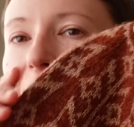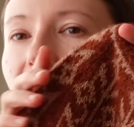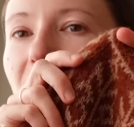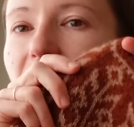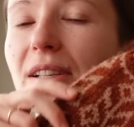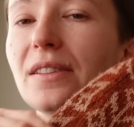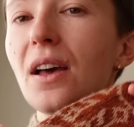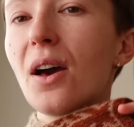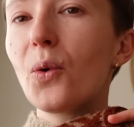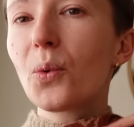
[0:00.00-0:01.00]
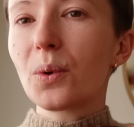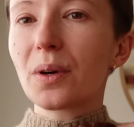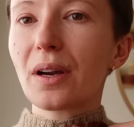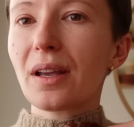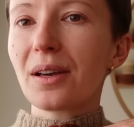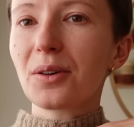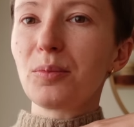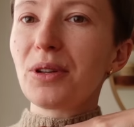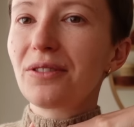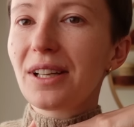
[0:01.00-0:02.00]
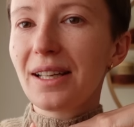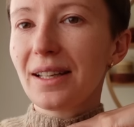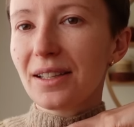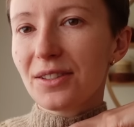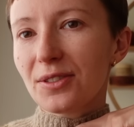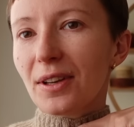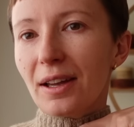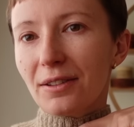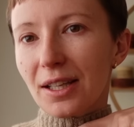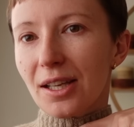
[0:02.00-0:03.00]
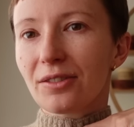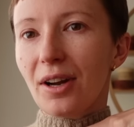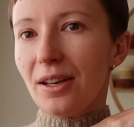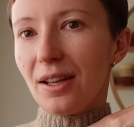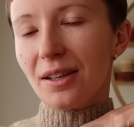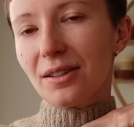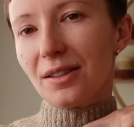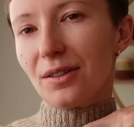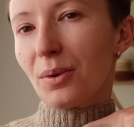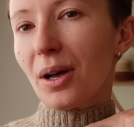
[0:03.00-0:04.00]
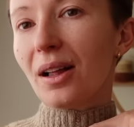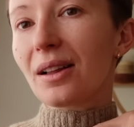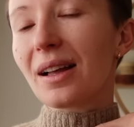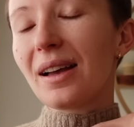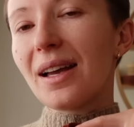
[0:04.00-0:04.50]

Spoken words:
colors, or it could be really nice to have like a gradient as well.